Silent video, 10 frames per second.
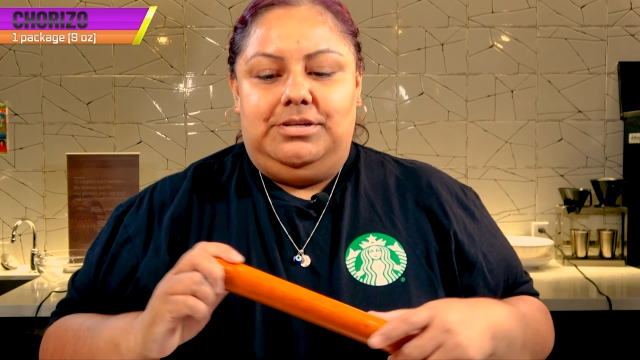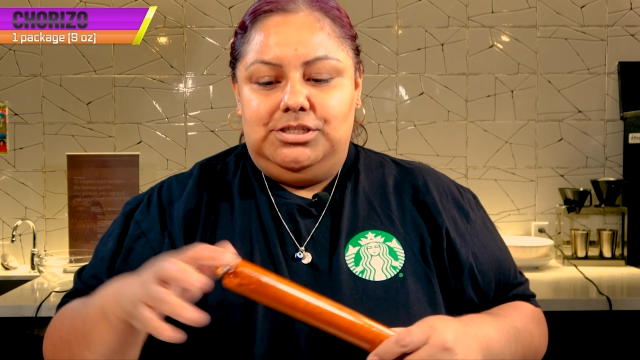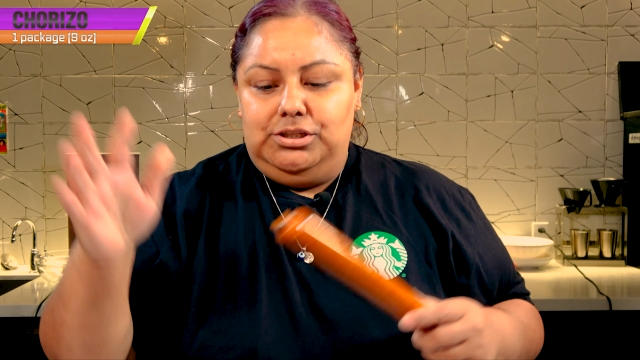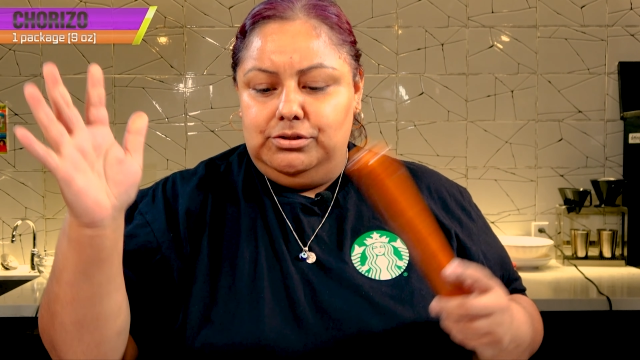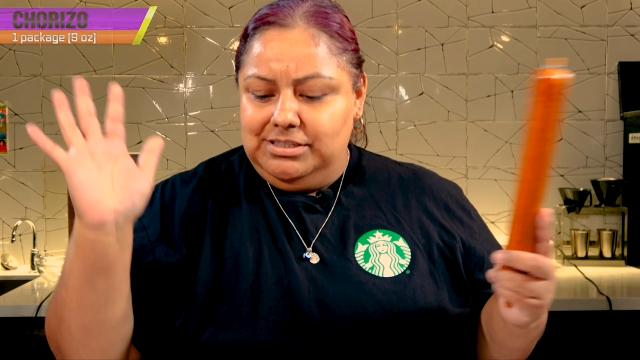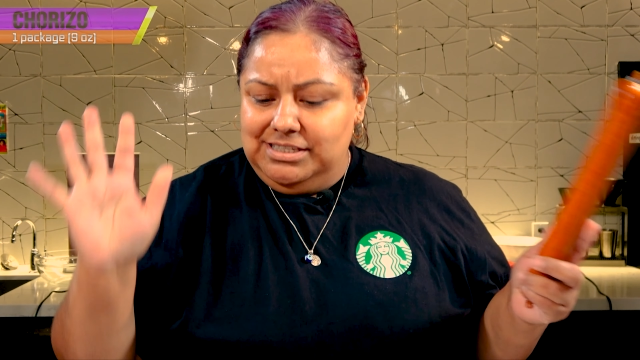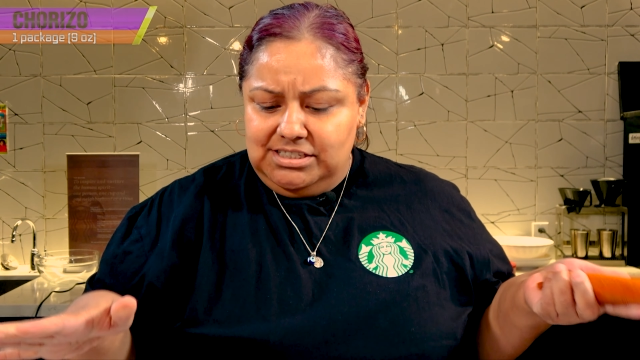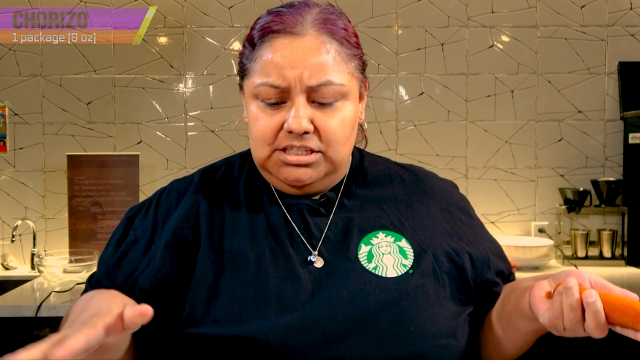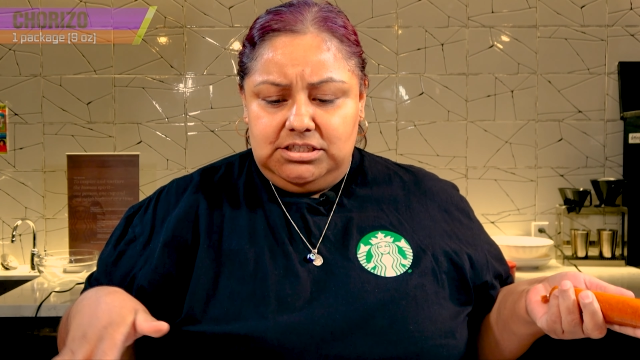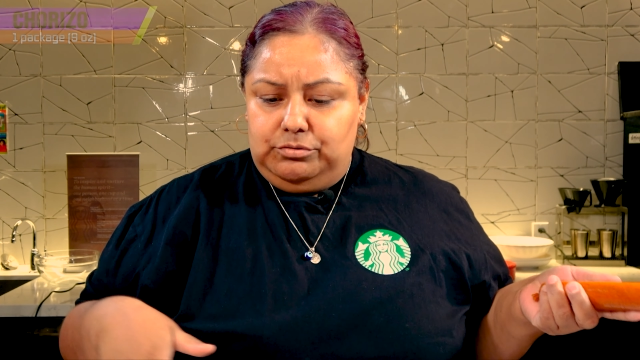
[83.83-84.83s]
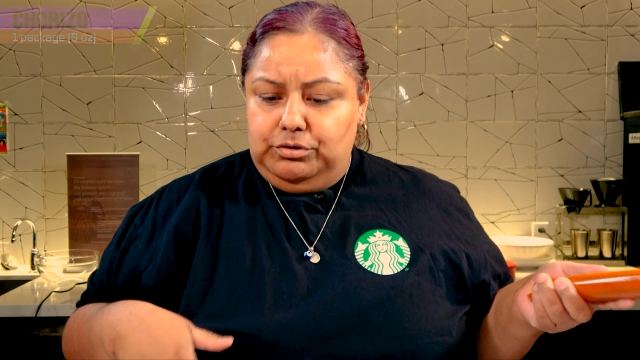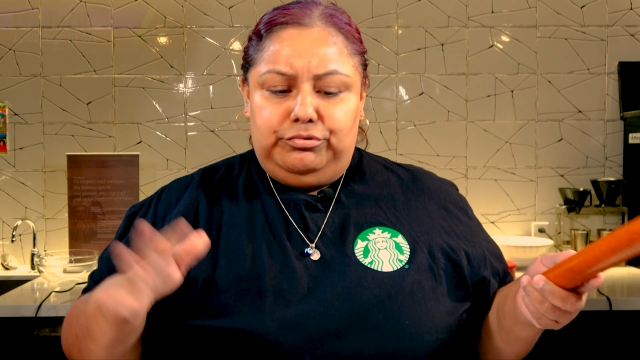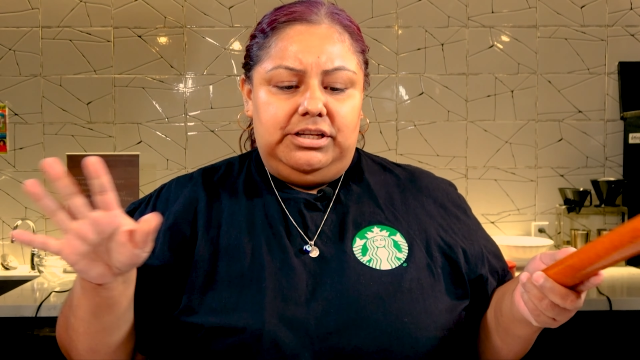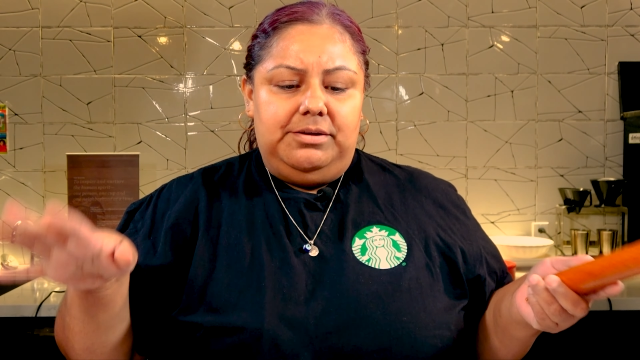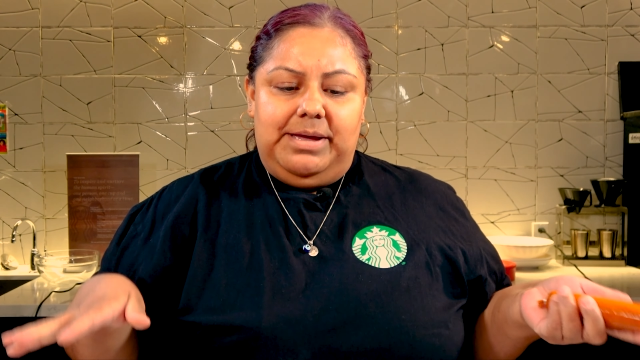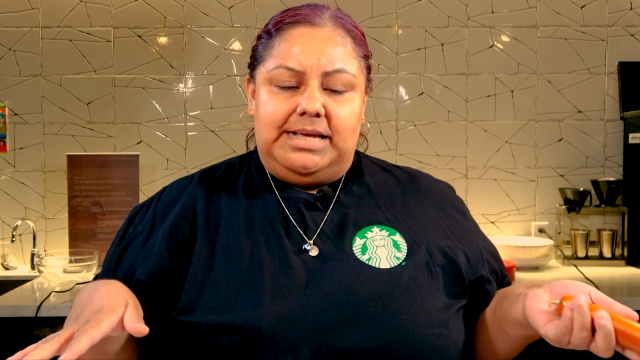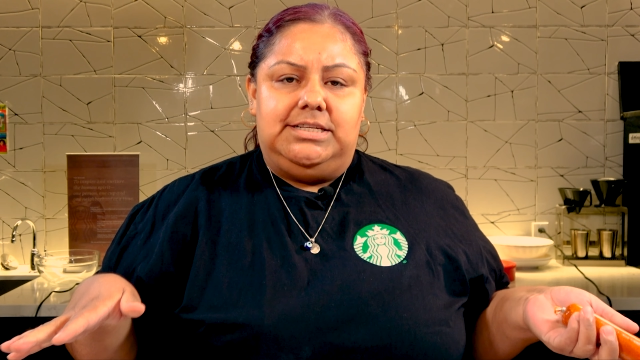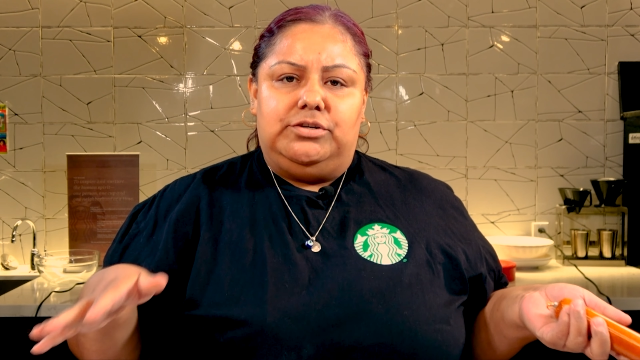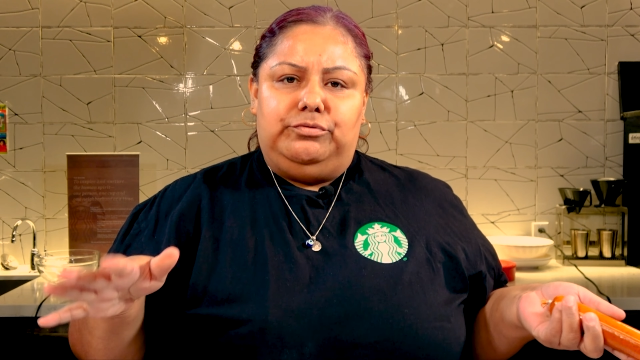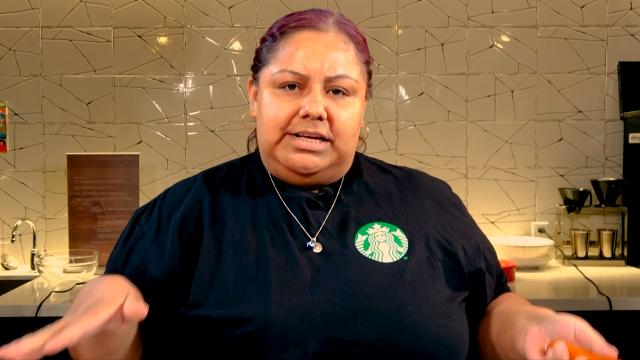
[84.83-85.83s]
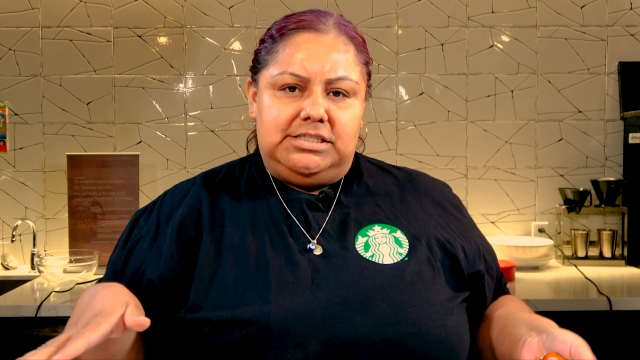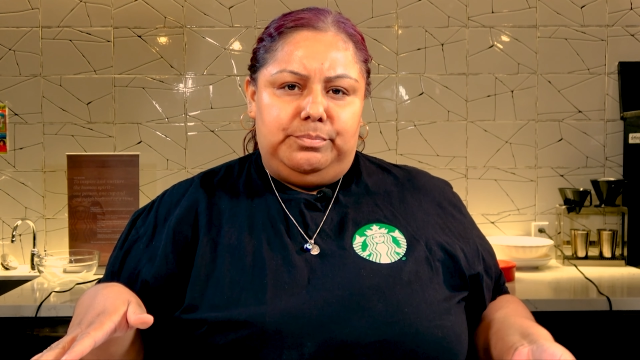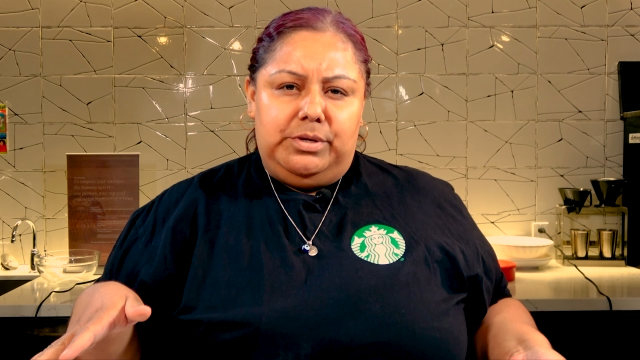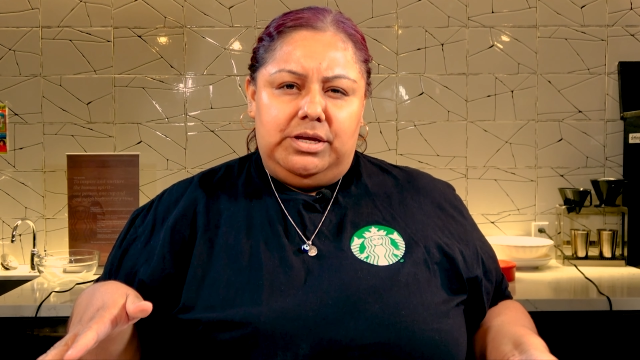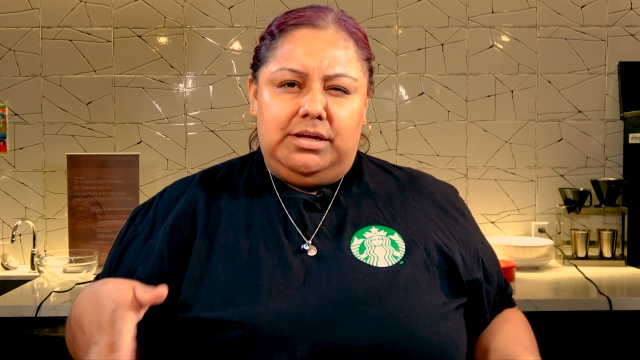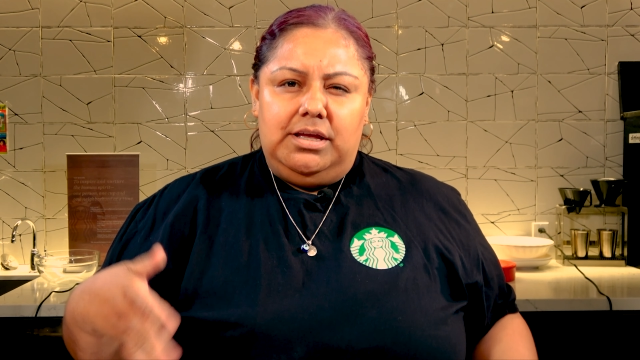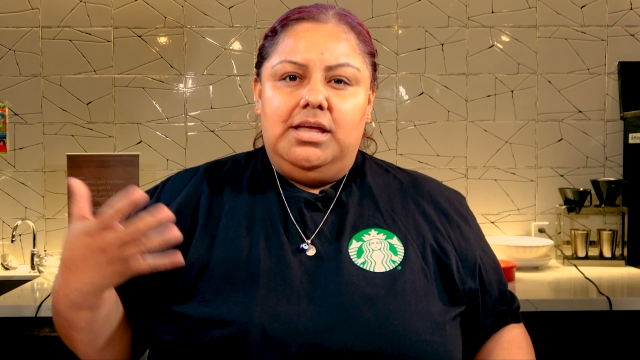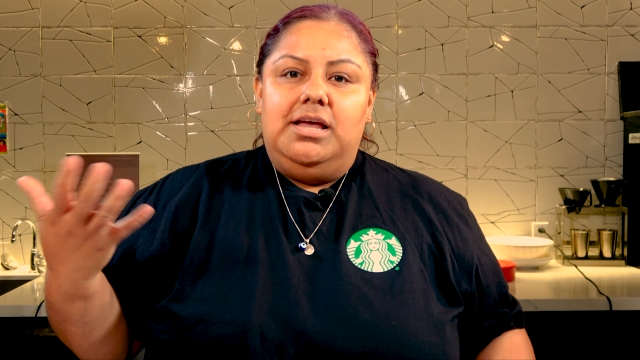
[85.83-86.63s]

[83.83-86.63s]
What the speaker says: So this is a really basic recipe.